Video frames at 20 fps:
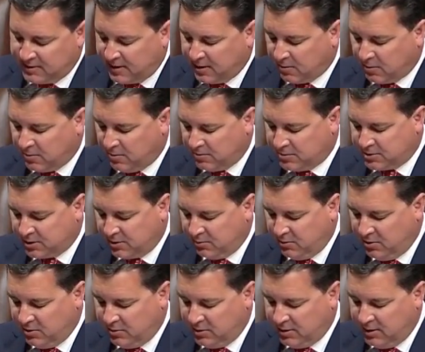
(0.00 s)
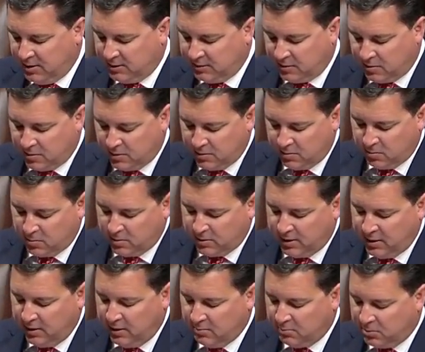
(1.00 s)
the agriculture community, and the
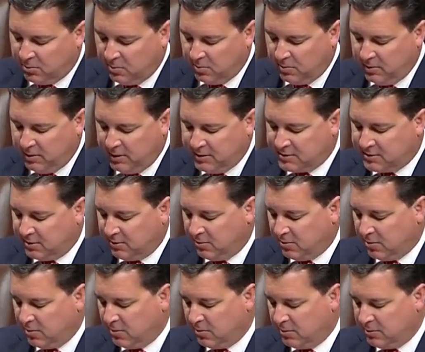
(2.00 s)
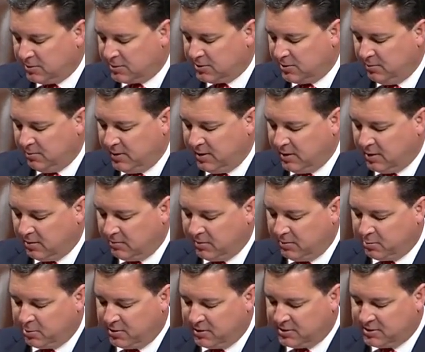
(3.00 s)
hard-working employees and growers who make up
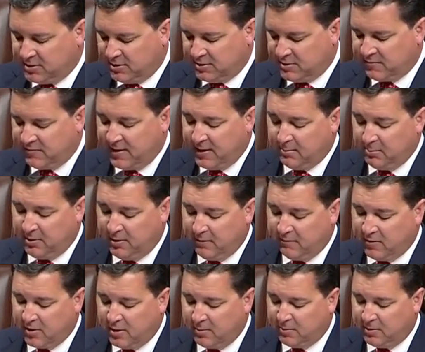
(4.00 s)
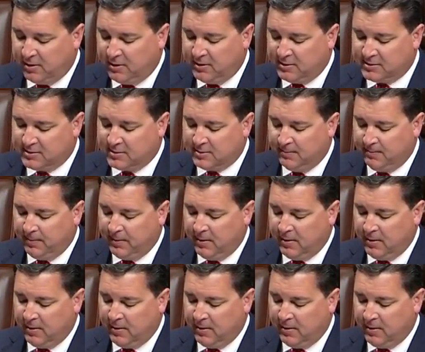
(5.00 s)
the Prestige family of companies.